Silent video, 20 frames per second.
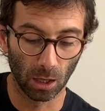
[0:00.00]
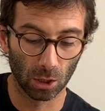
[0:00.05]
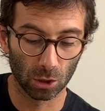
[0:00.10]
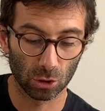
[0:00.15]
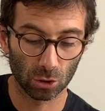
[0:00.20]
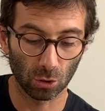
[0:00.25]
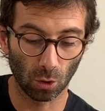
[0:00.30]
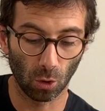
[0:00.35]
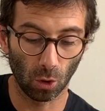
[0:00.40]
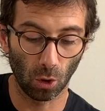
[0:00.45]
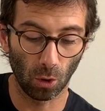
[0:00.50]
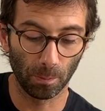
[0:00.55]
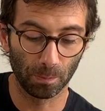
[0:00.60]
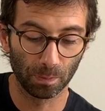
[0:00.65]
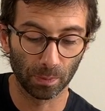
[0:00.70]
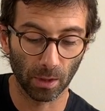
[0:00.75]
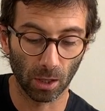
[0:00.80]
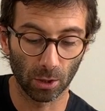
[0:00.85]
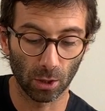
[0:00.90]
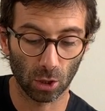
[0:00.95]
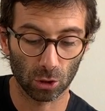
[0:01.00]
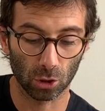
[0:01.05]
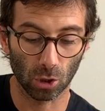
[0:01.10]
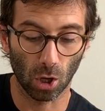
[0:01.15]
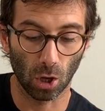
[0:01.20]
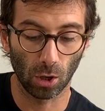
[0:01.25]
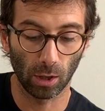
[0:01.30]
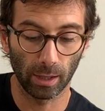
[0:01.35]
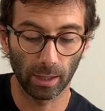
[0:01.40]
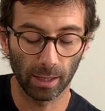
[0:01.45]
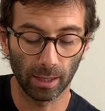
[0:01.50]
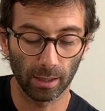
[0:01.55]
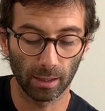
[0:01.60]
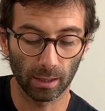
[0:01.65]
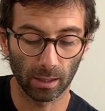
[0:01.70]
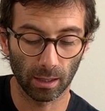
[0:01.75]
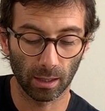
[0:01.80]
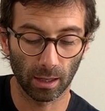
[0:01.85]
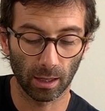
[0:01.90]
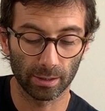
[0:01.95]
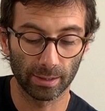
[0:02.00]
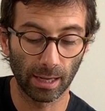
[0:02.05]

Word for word: so not only uh,